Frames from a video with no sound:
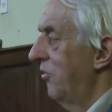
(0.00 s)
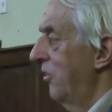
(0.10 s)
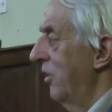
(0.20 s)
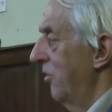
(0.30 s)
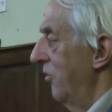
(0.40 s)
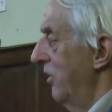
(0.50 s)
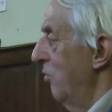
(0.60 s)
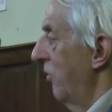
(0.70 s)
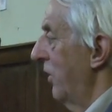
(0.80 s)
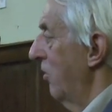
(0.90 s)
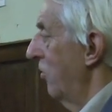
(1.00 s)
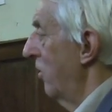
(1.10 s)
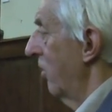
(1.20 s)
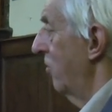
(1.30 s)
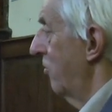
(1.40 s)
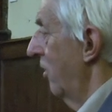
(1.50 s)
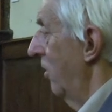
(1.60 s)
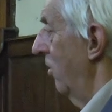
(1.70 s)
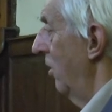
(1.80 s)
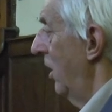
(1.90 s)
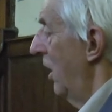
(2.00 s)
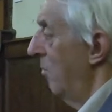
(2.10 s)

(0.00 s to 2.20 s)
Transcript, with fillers: insurgency which they could not control